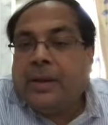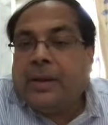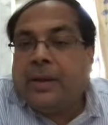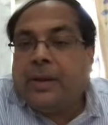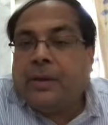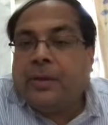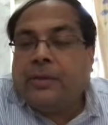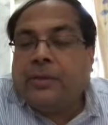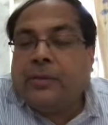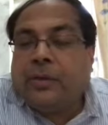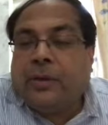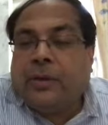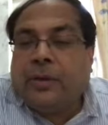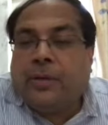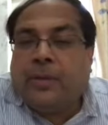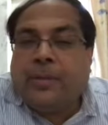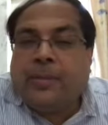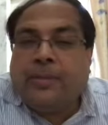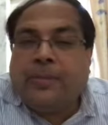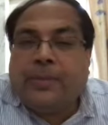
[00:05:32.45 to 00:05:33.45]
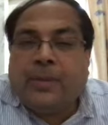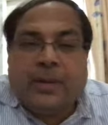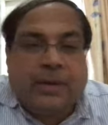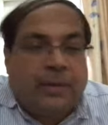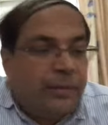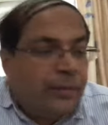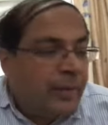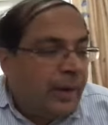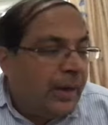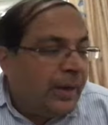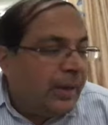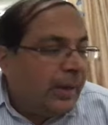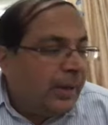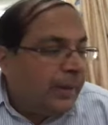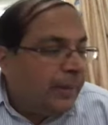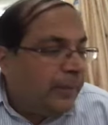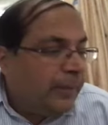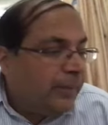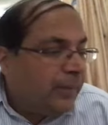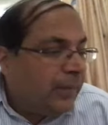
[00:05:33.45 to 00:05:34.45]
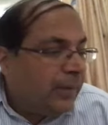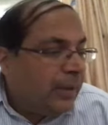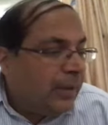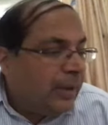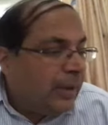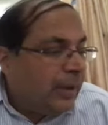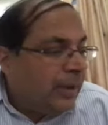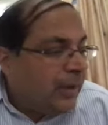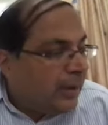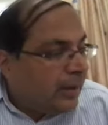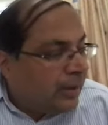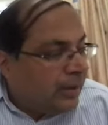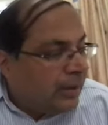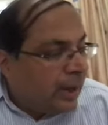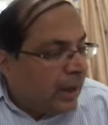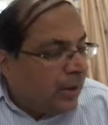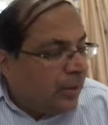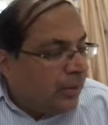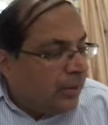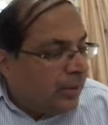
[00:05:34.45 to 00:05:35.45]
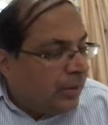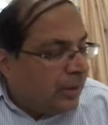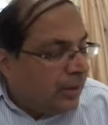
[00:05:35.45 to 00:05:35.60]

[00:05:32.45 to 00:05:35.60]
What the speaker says: So Friday down,